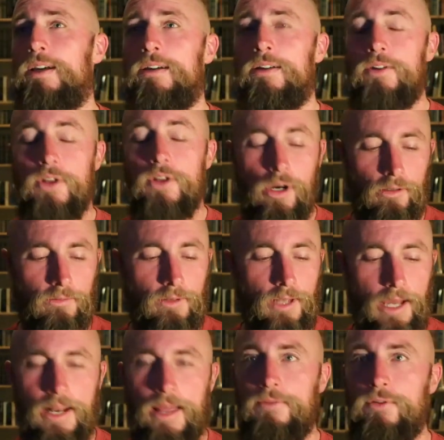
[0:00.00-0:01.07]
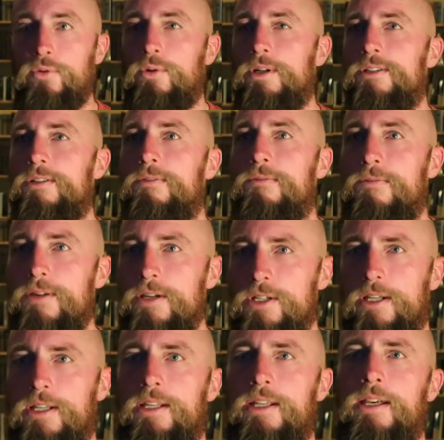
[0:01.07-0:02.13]
No, not everyone is
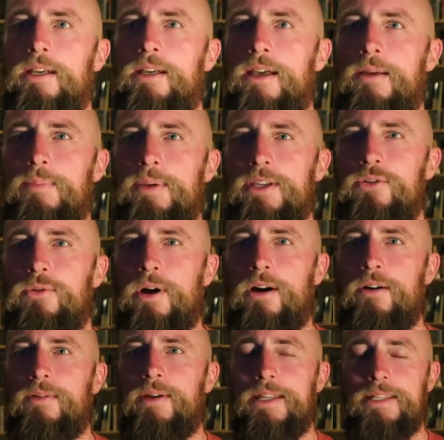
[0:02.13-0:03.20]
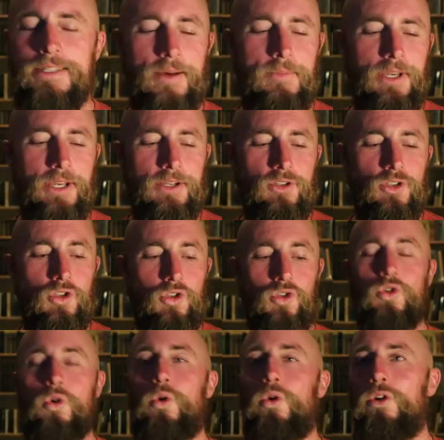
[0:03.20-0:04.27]
deficient in B12, and it's not because the
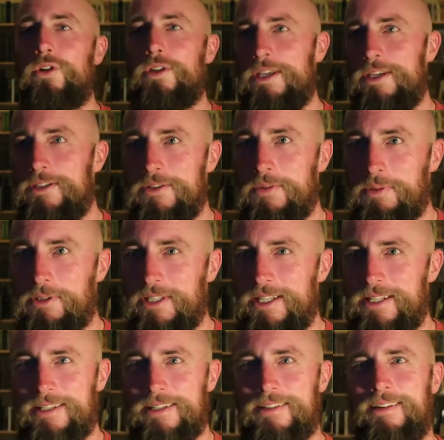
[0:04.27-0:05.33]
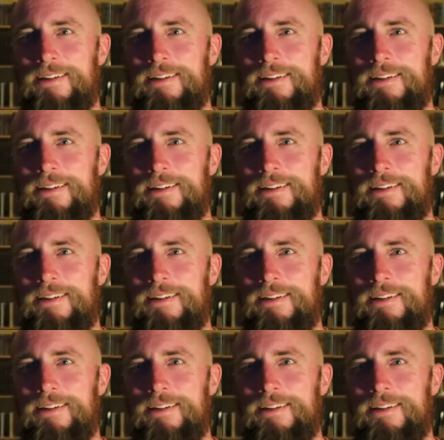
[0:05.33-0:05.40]
soil is depleted.